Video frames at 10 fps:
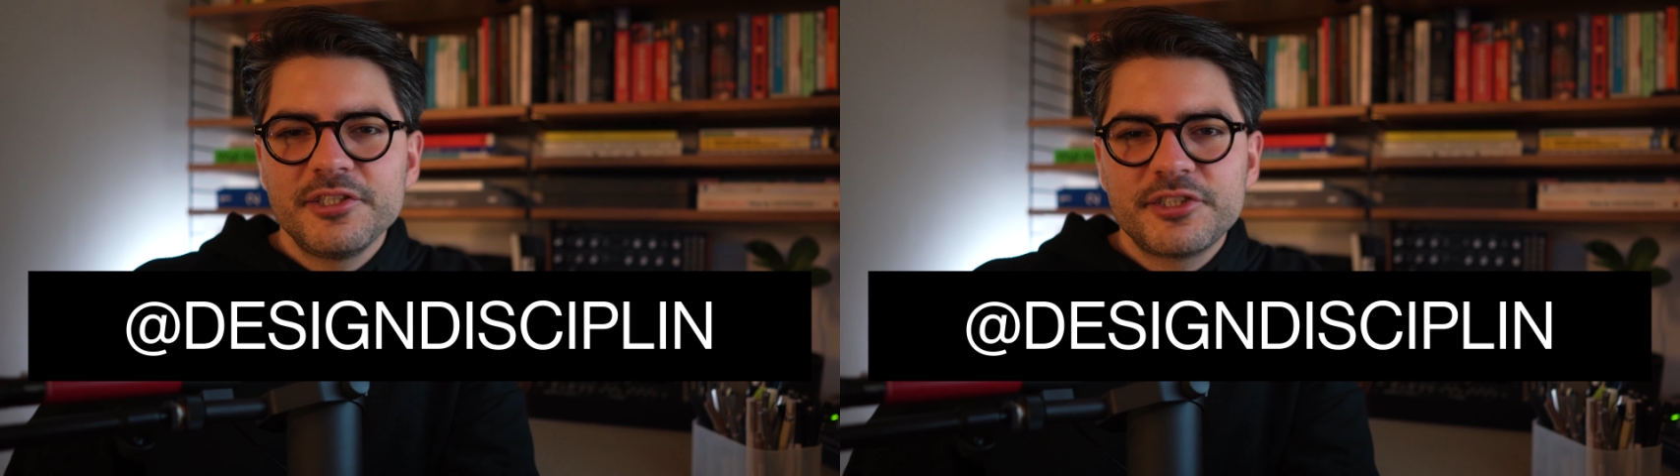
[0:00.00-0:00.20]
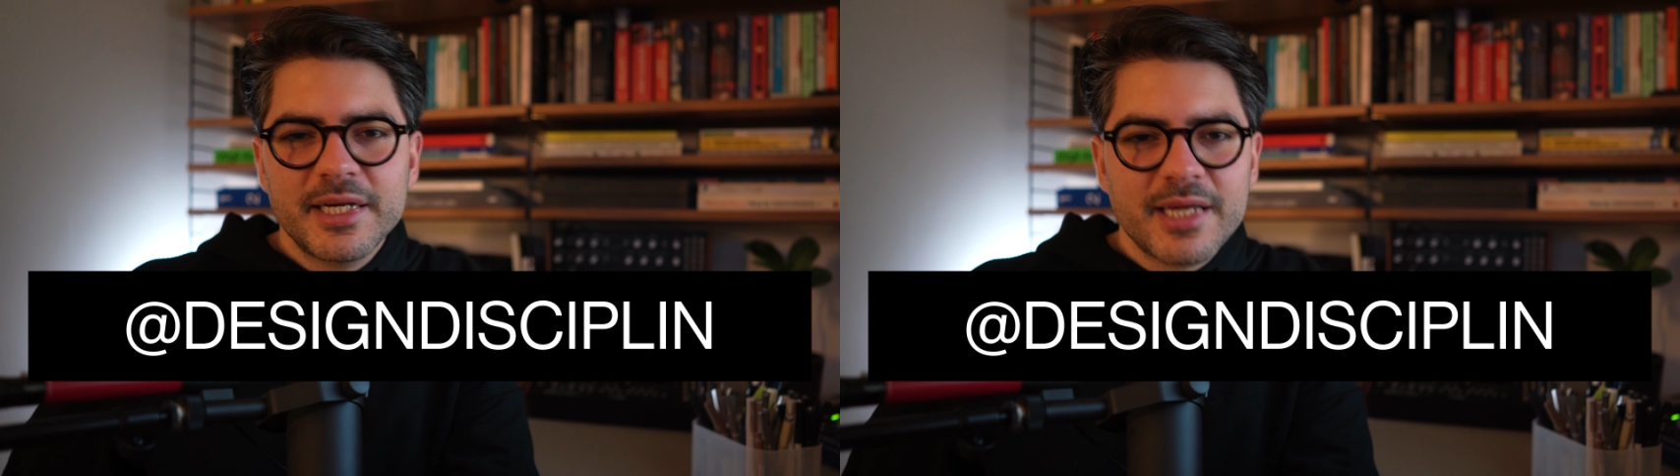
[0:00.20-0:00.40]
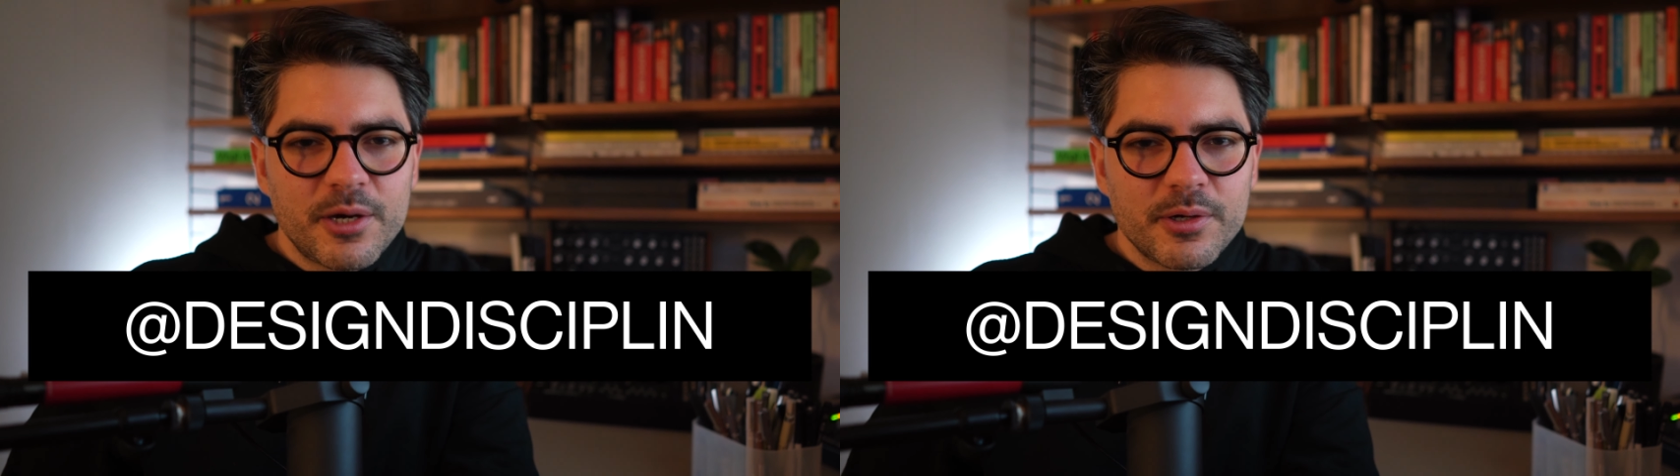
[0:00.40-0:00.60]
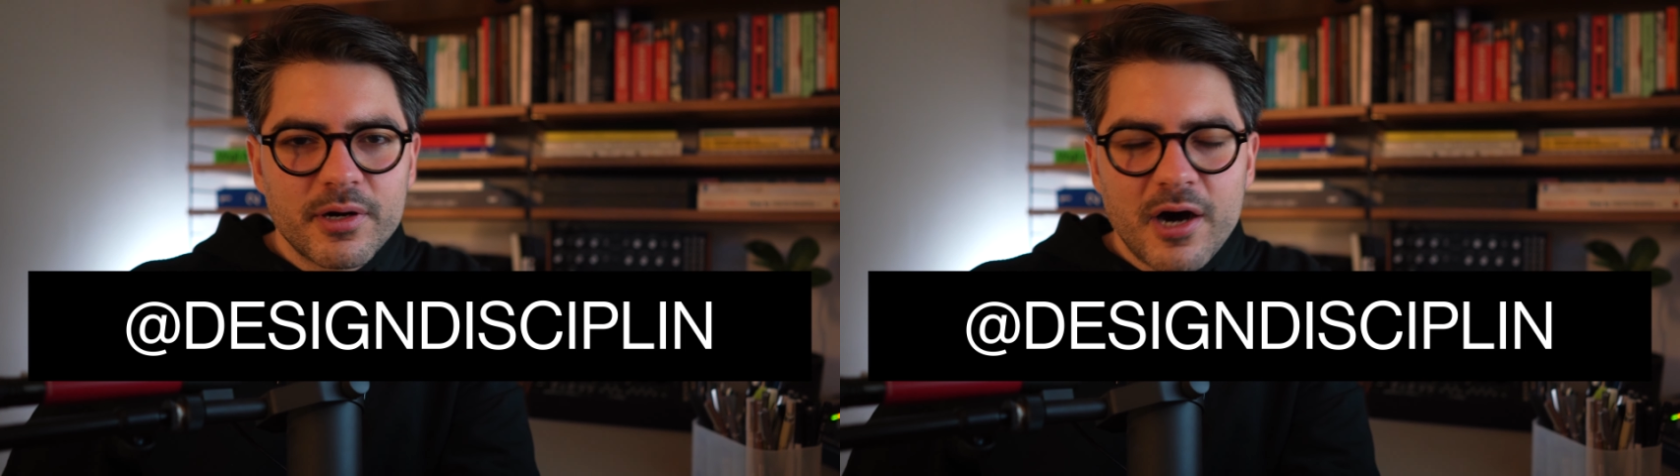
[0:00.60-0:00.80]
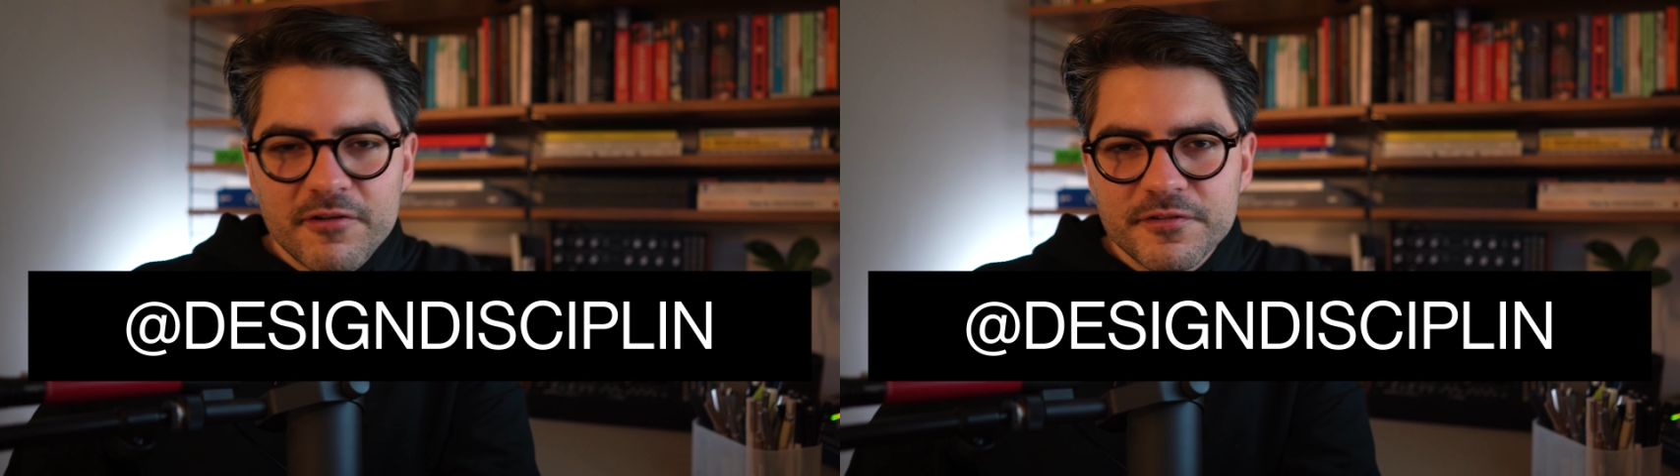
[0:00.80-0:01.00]
and check out
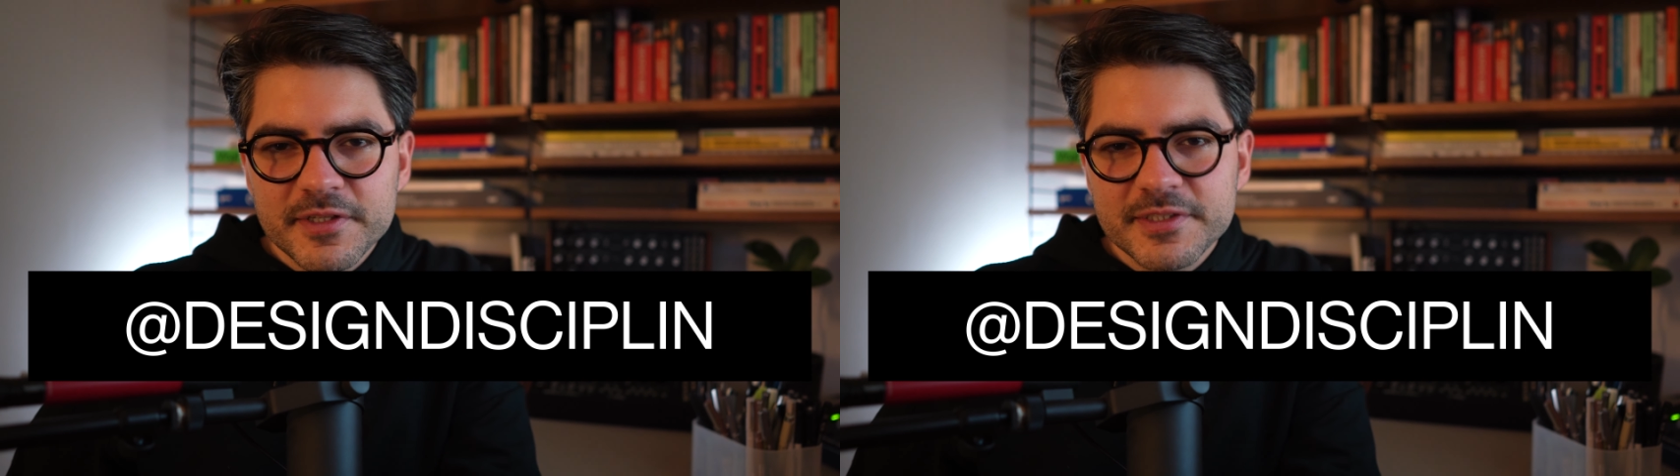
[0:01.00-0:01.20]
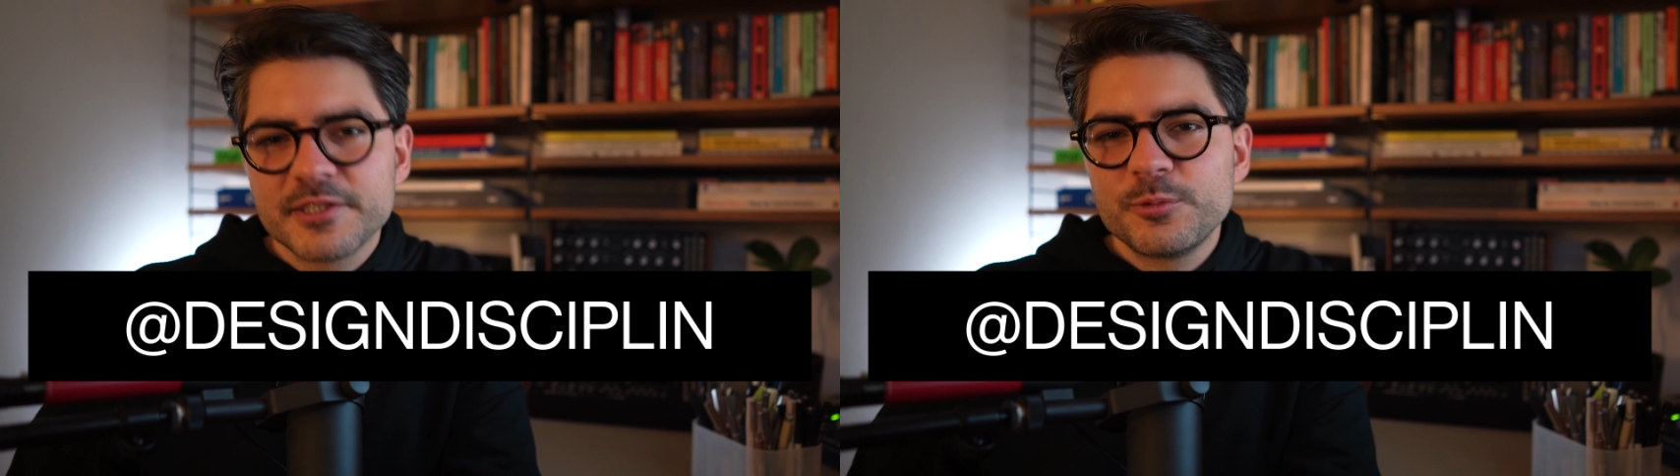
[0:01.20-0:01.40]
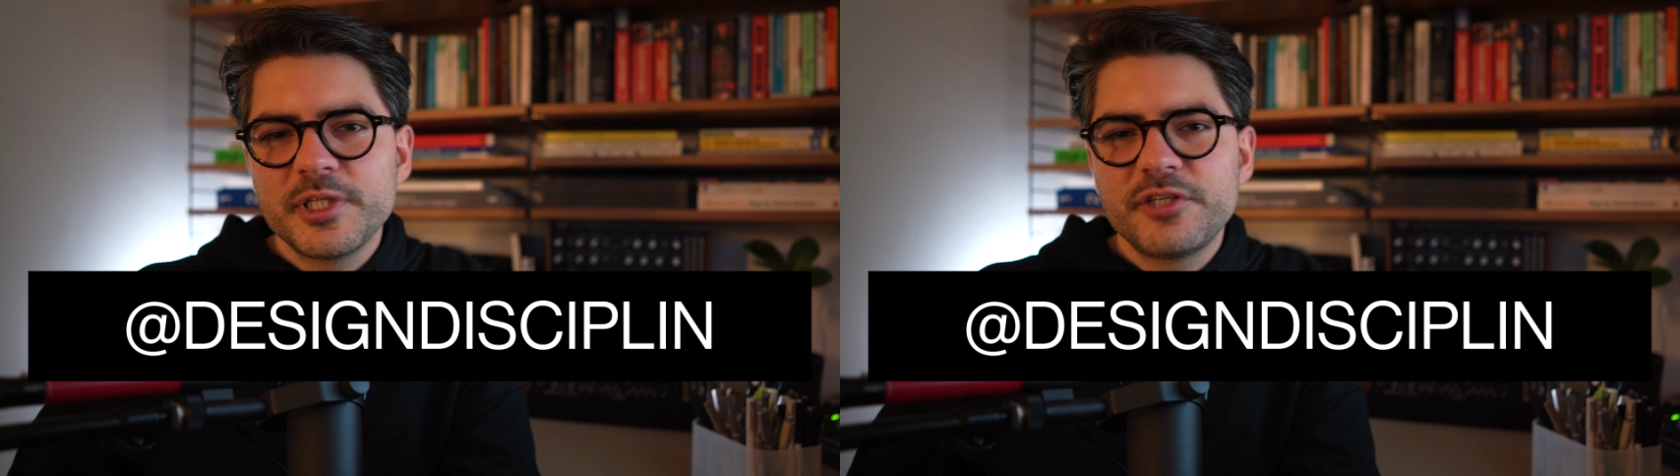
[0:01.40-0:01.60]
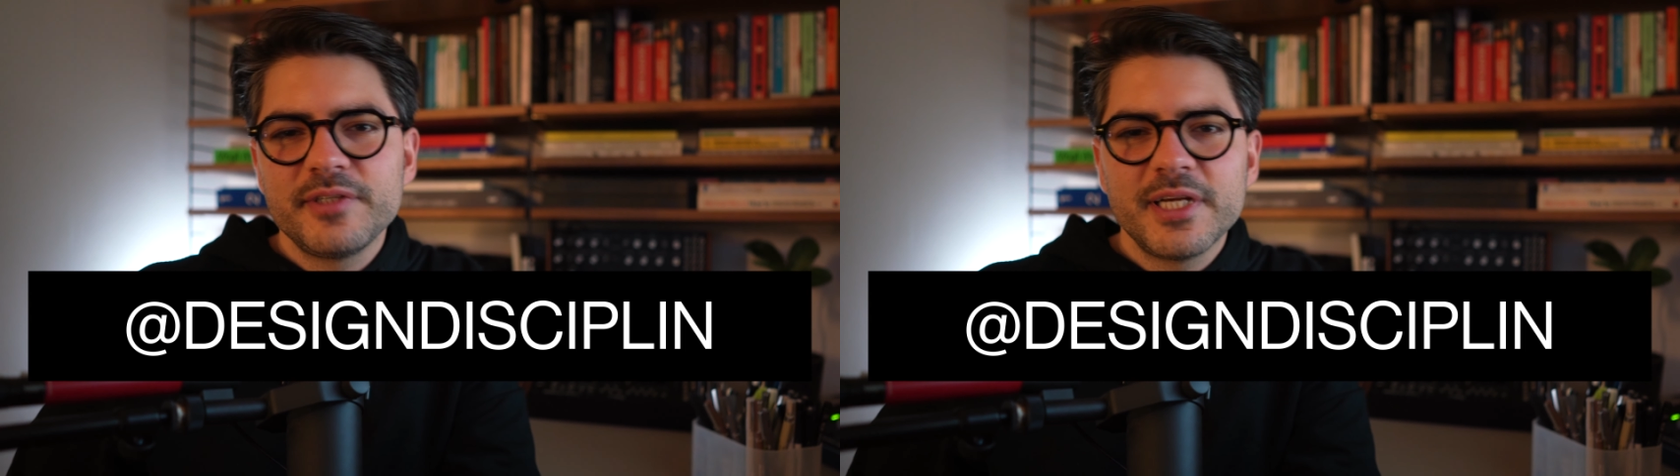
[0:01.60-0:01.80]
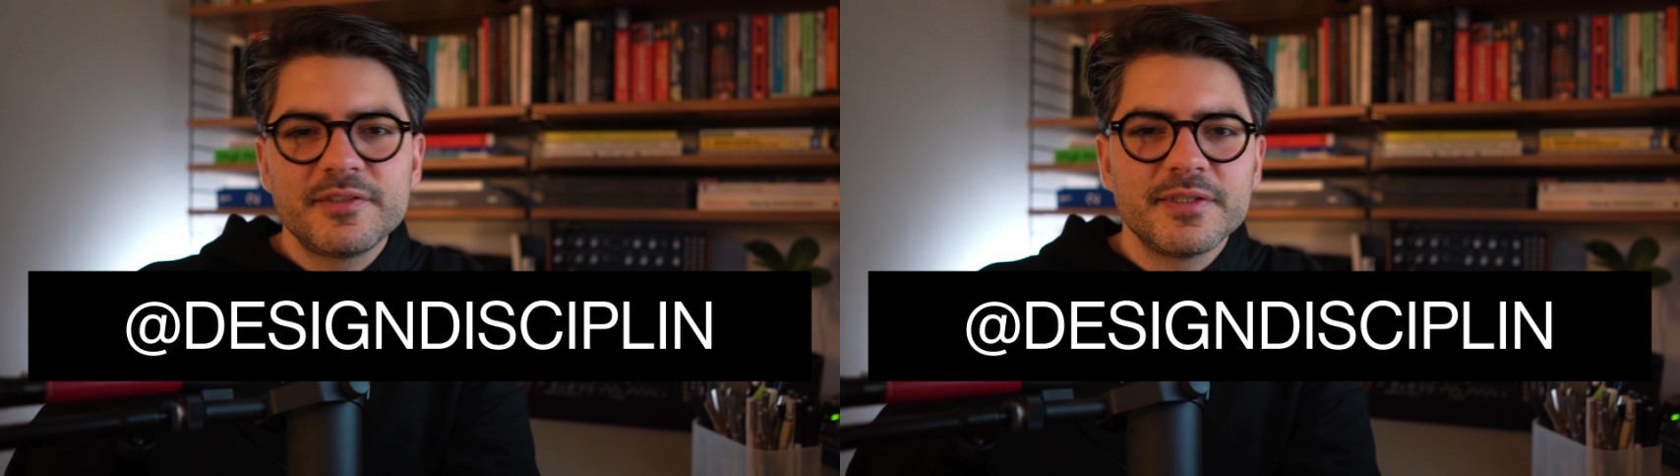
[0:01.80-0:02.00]
our offerings that we
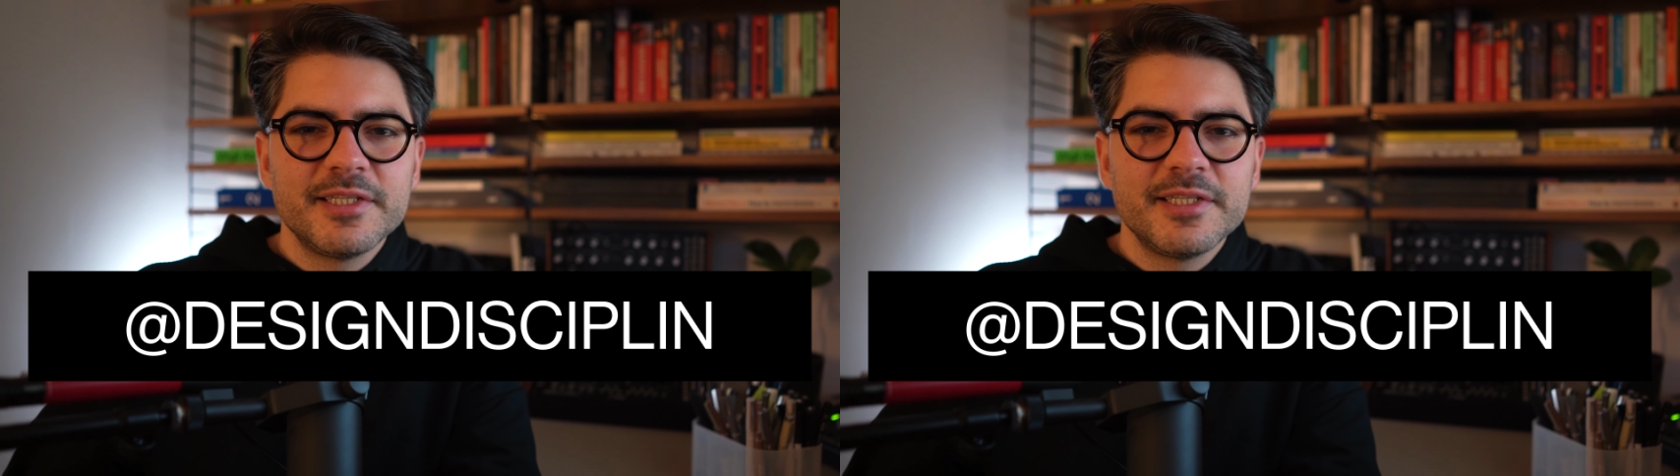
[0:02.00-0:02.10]
create to